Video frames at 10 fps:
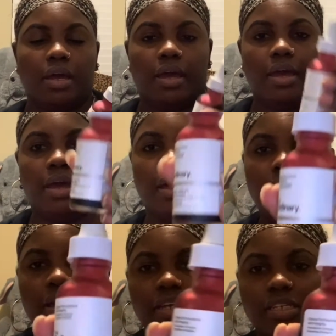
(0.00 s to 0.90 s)
And
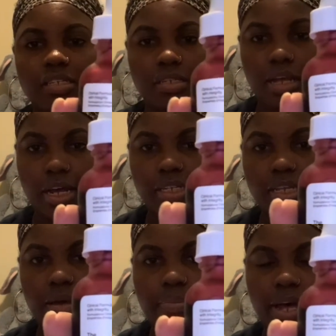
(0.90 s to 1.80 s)
it's, like I
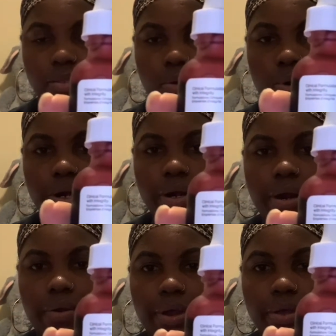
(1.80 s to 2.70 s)
said, by The
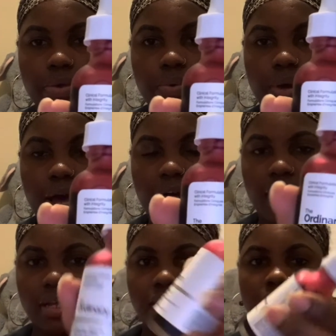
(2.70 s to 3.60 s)
Ordinary. You
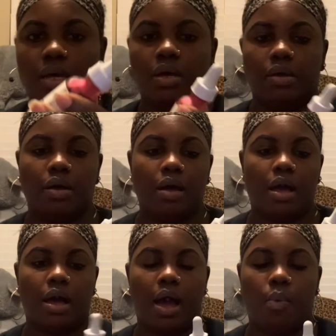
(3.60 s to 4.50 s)
guys,
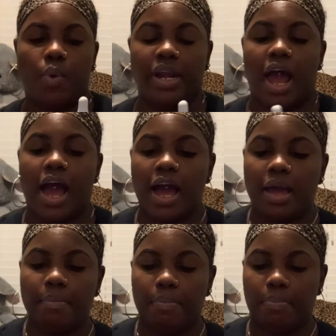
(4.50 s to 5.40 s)
when
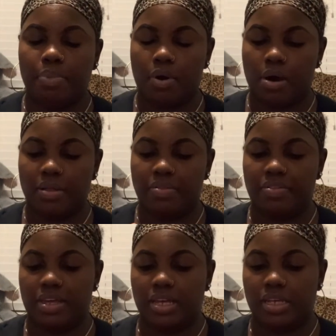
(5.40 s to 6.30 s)
I bought
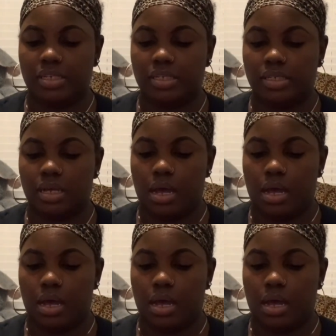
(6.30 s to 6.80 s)
this,